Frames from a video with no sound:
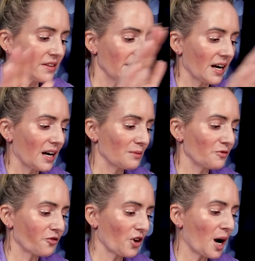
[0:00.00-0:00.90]
The uh,
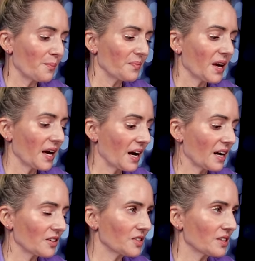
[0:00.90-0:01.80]
I'm From
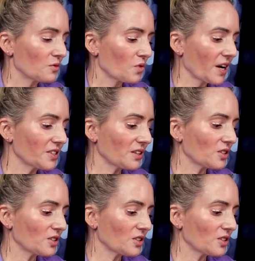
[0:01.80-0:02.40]
has rice